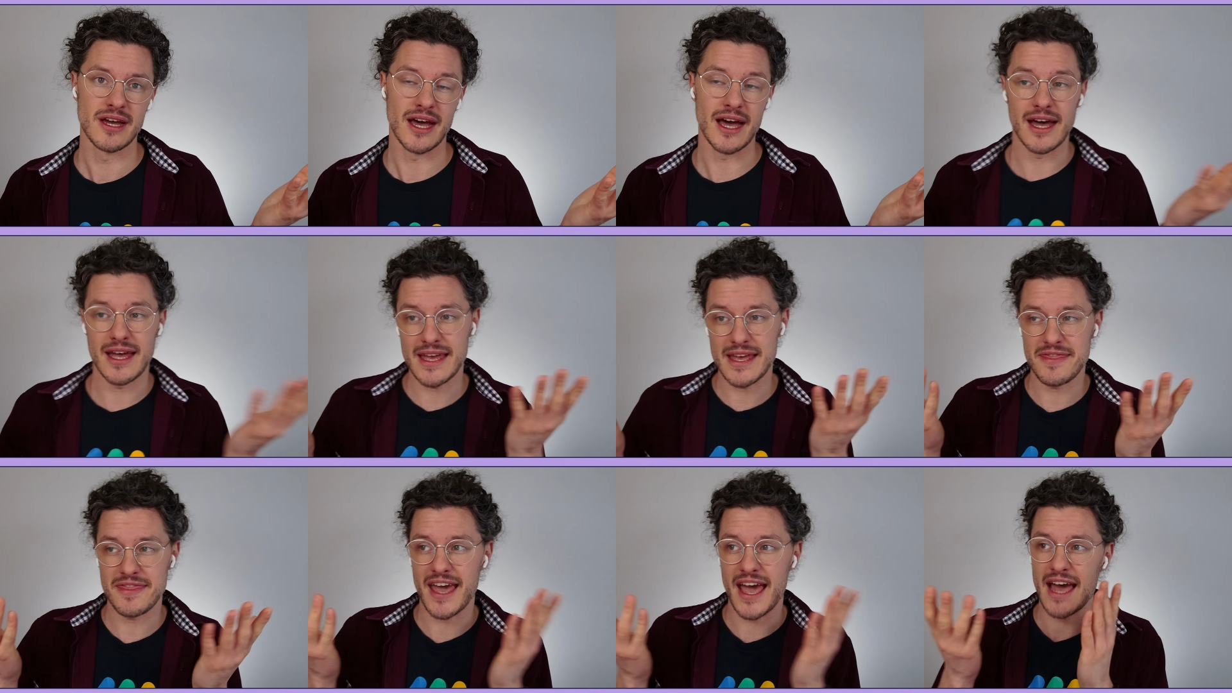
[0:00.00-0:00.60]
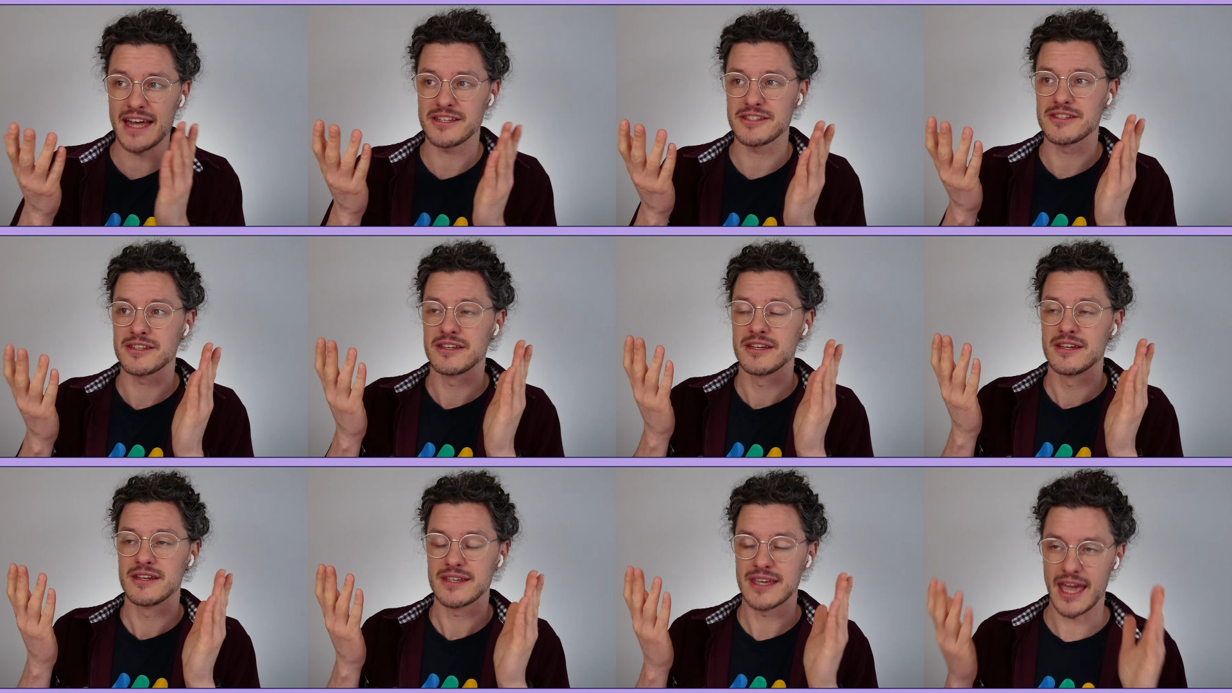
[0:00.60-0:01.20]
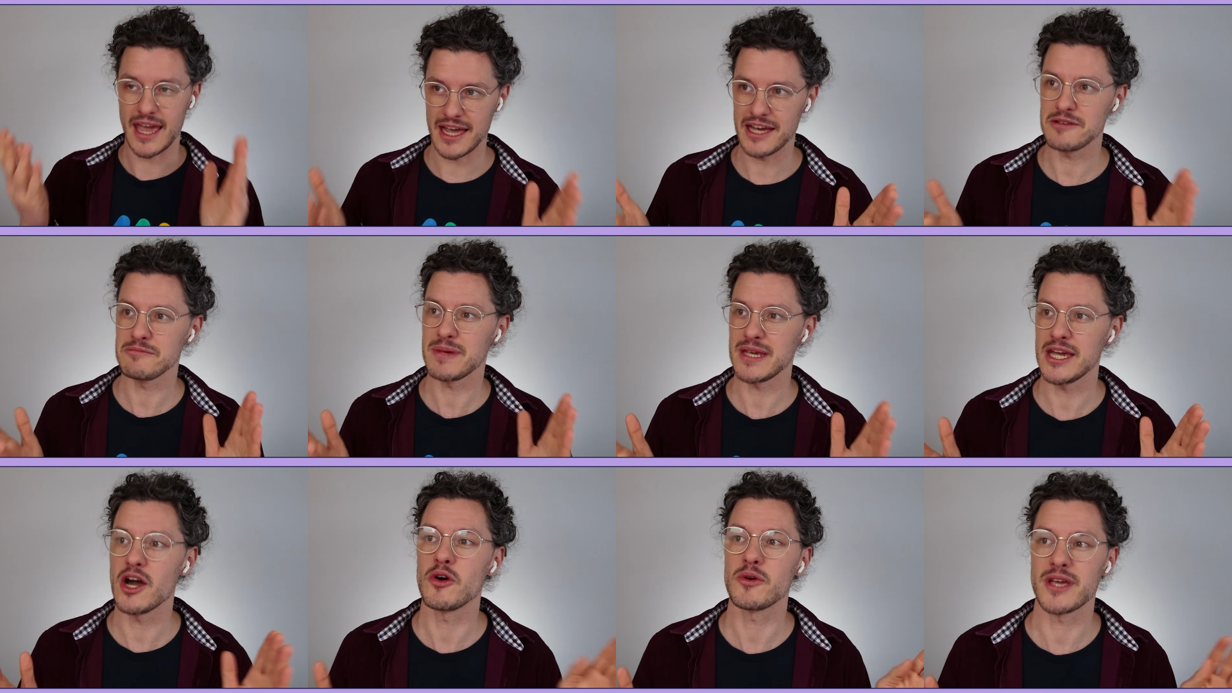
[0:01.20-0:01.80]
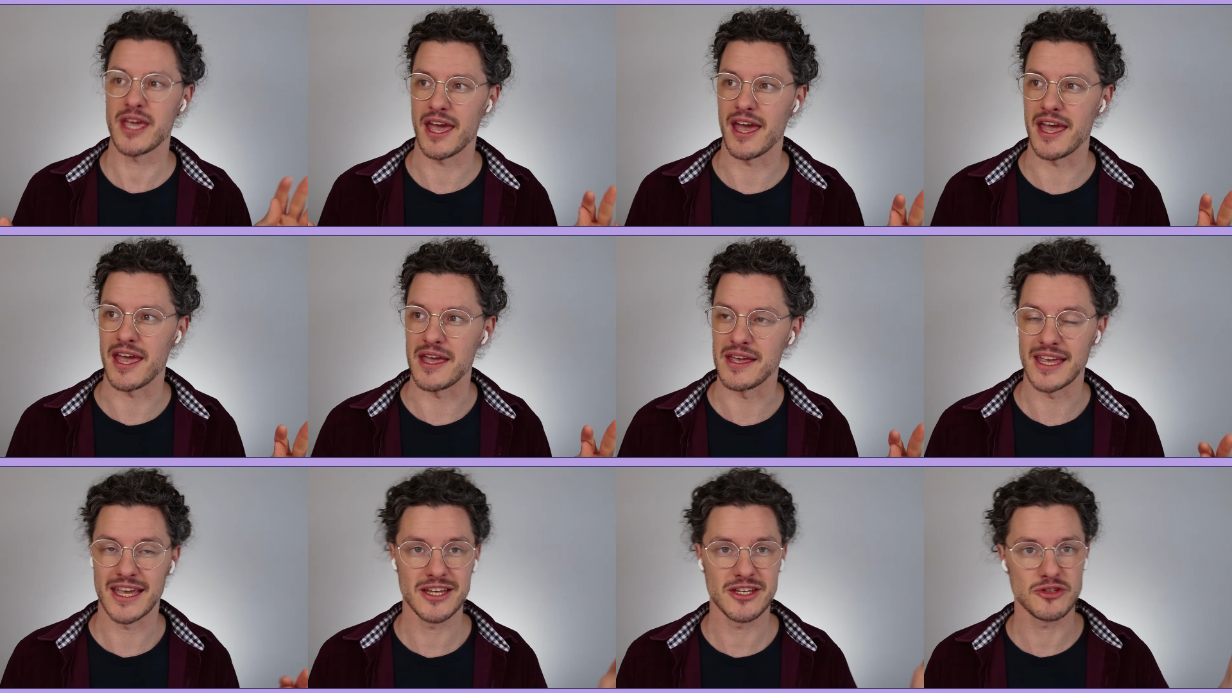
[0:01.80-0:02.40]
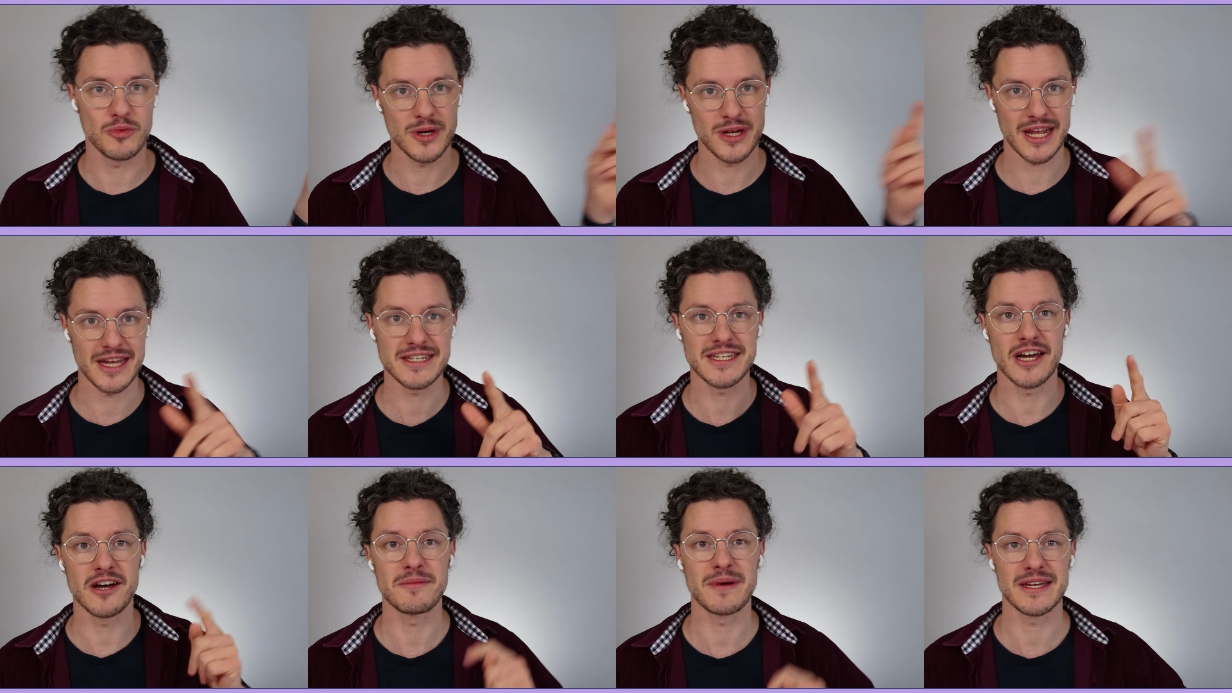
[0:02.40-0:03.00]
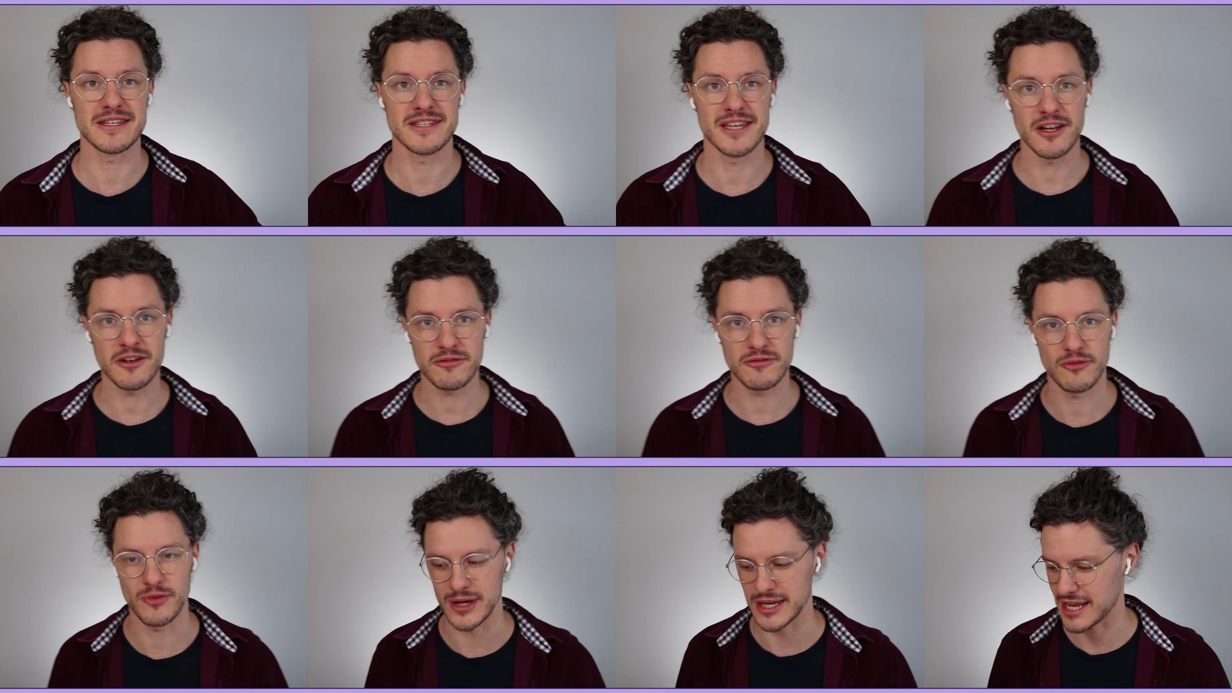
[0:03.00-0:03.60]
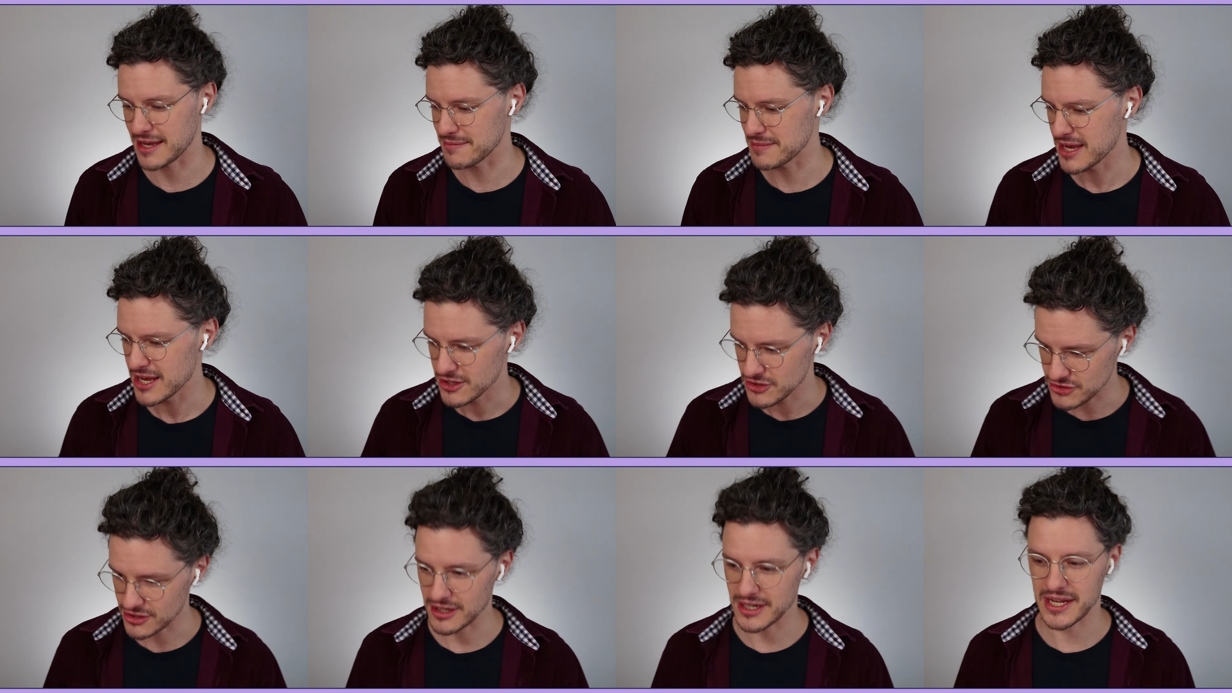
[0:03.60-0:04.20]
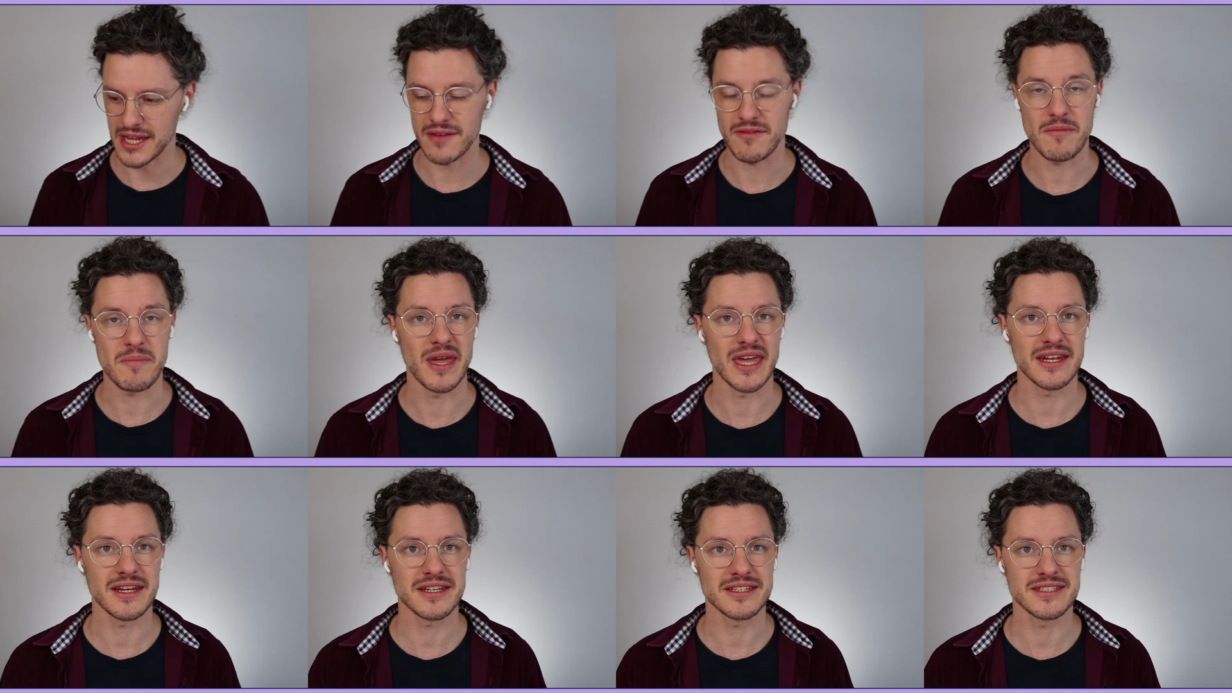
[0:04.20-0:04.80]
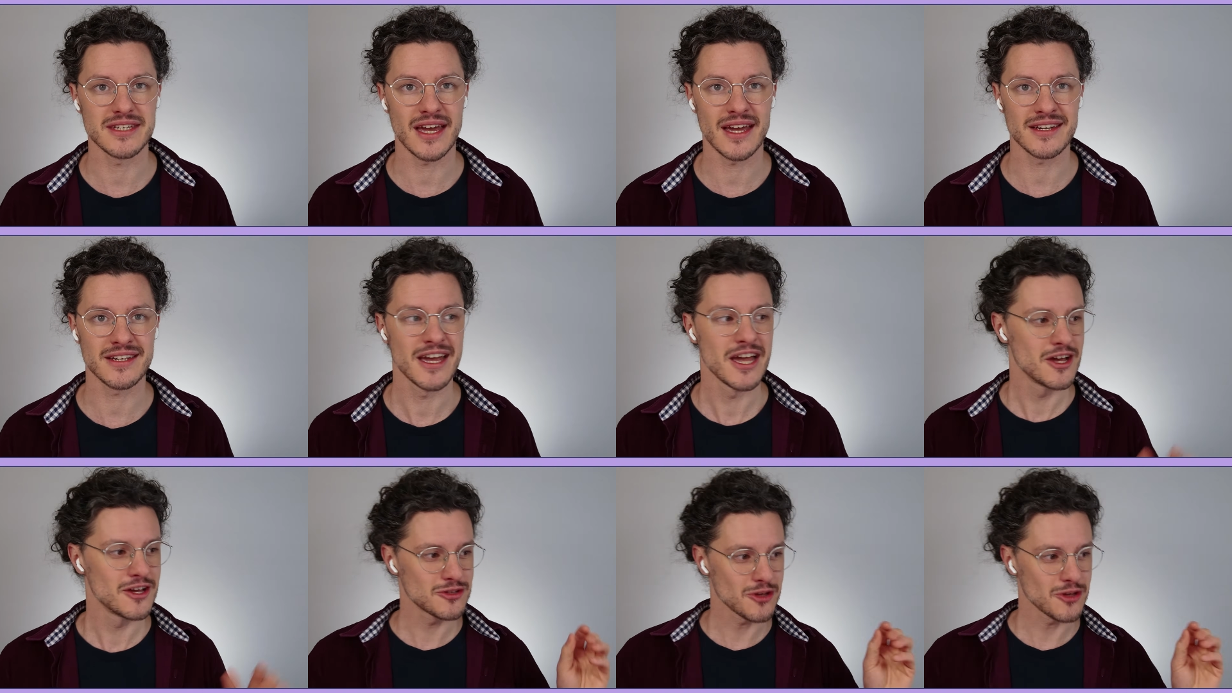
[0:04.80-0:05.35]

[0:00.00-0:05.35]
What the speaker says: And that can be okay, is what I tell myself when I'm starting to have a panic attack.